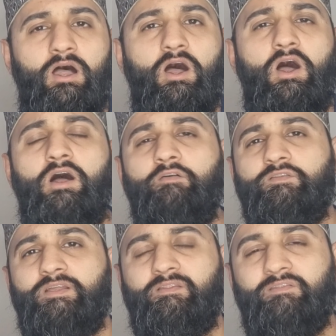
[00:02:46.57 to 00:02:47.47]

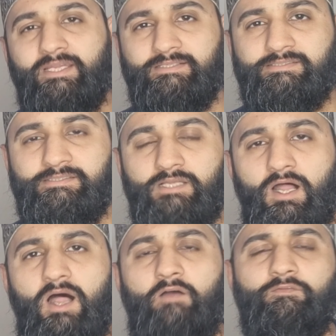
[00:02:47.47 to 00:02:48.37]
After this,
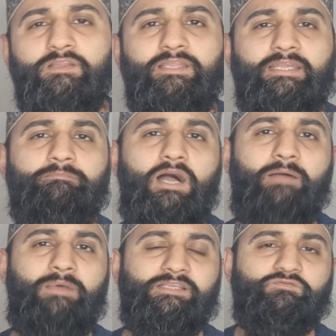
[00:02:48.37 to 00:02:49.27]
after the
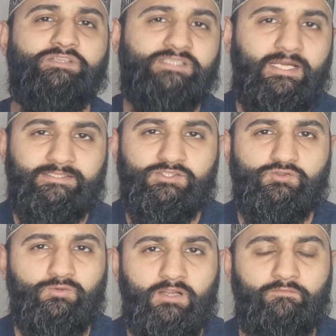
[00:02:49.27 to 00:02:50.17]
Imam has recited
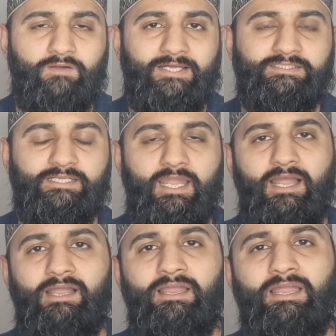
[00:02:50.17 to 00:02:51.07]
Surah
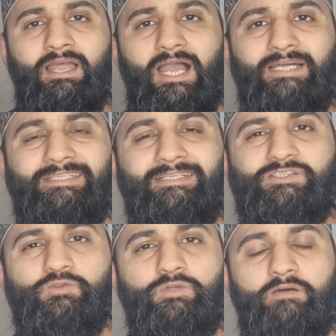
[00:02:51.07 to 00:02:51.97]
Fatiha and a
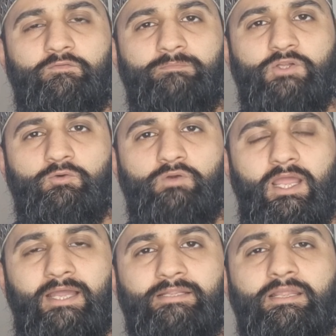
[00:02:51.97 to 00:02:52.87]
surah from the
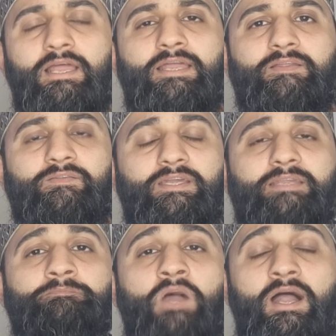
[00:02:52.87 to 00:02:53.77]
Quran, the
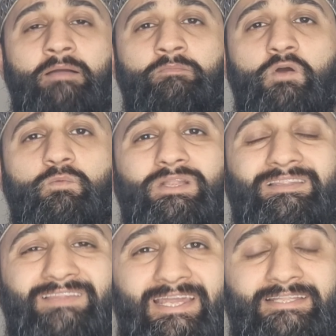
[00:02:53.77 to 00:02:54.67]
Imam will
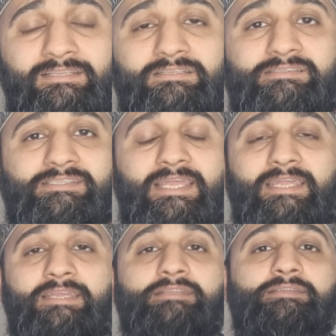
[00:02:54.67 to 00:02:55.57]
then
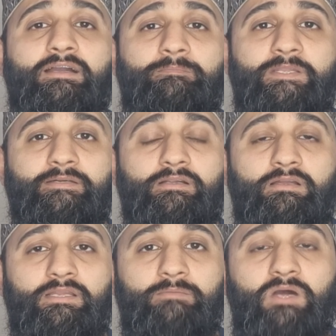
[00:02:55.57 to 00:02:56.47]
say Takbir.
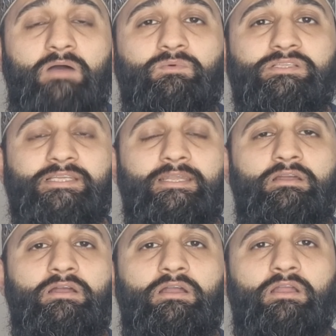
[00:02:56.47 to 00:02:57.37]
Imam will
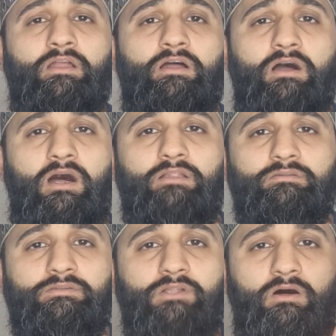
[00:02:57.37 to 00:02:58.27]
say
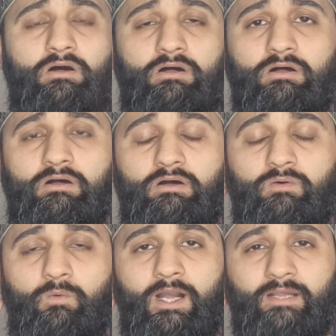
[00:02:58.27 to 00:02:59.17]

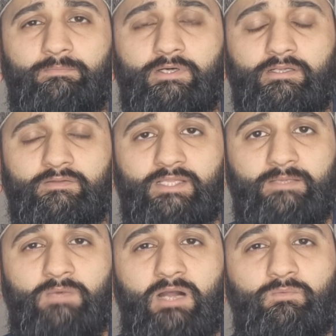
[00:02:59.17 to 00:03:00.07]
Allahu Akbar. The
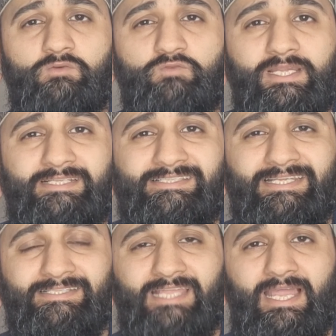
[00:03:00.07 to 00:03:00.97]
Imam will raise
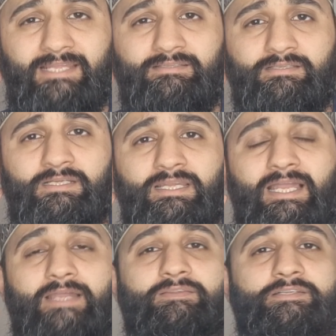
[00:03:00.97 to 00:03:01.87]
his hand
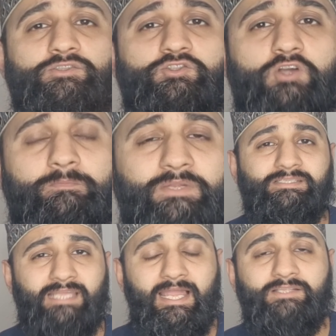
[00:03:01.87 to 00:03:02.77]
and then drop
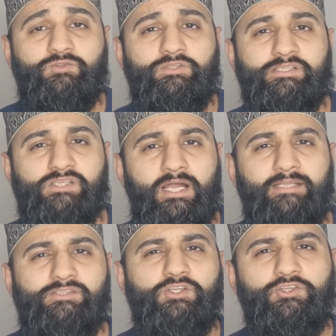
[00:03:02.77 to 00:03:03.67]
hand to the
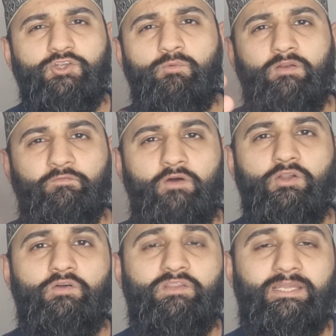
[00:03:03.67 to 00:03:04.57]
side. So you will
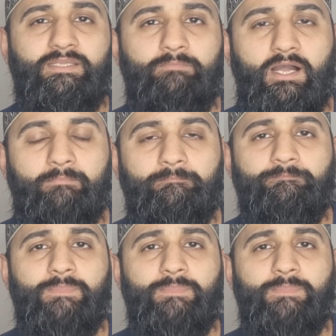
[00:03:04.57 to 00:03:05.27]
follow the Imam.